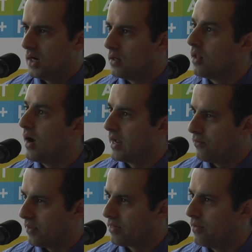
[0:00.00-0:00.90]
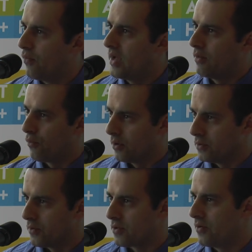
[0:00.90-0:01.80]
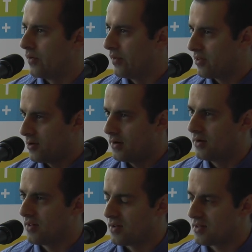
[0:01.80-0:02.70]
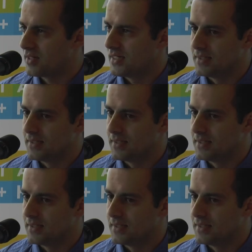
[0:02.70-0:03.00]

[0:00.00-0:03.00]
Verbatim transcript: aligned with the way the world was going. We started to see...